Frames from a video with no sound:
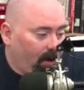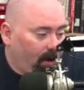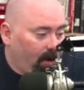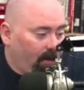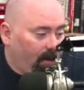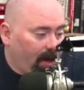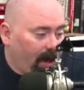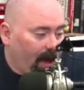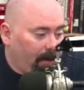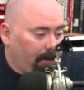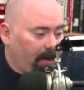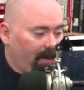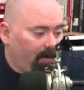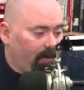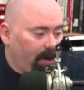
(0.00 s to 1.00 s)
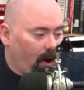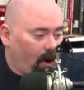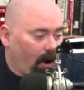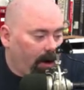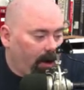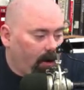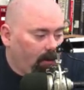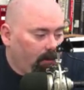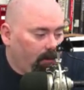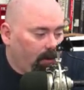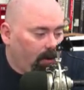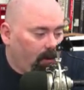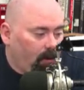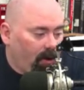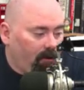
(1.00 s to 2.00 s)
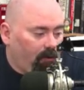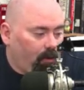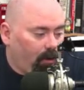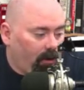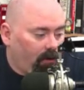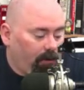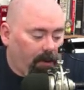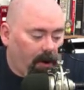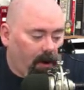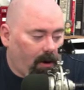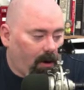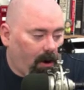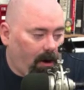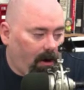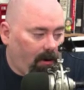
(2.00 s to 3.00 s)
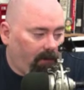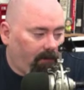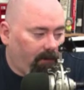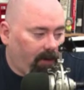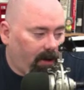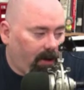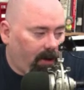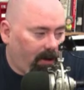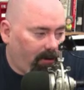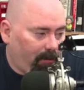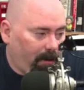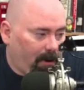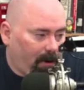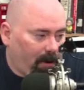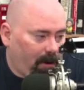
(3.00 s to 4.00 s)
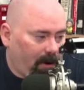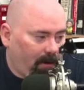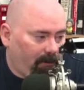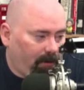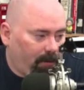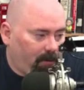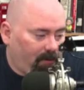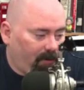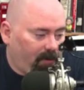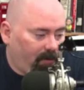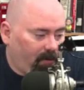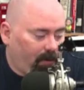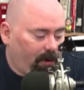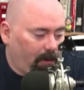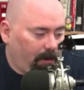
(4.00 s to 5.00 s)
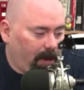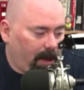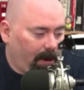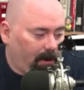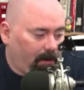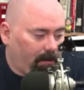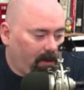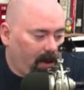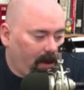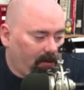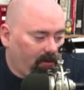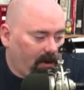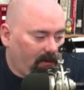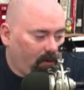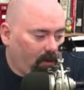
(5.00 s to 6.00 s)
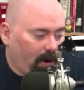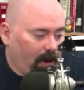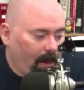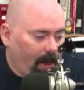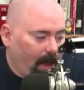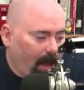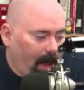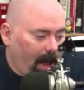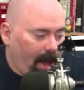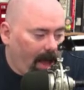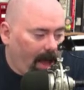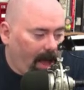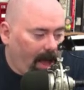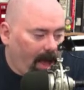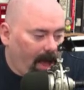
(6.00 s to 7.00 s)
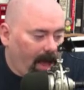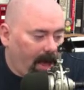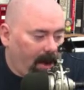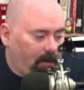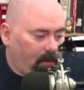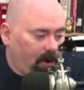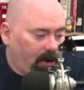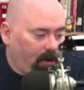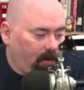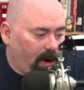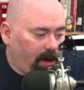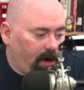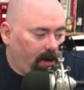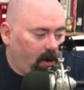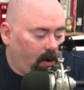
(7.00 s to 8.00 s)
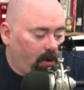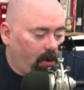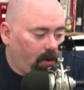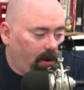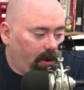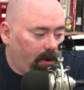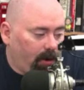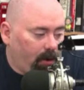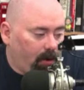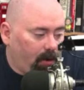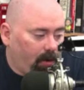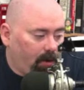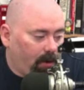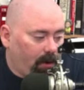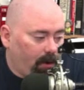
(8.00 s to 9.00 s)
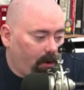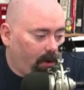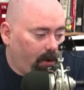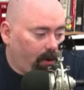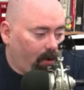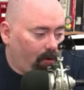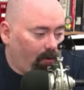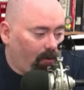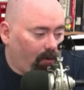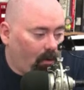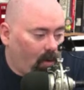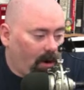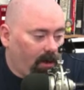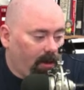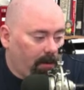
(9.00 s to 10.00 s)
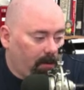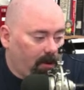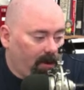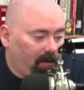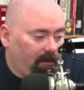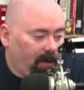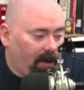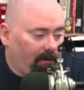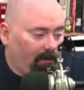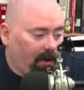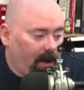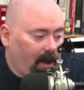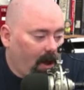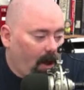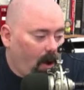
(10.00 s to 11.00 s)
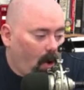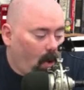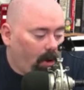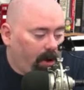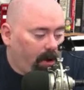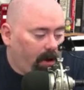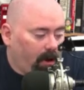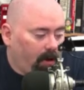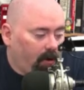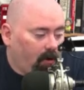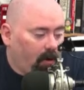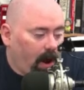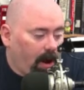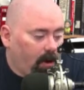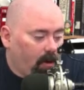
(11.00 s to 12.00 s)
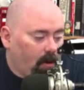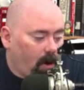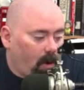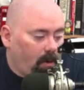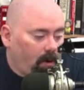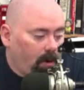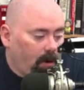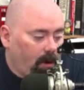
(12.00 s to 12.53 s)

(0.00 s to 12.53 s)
the MP3 audio, which is part of the Movie Studio Platinum software. And when you're ready to go, you can use one of the presets, or you can create your own.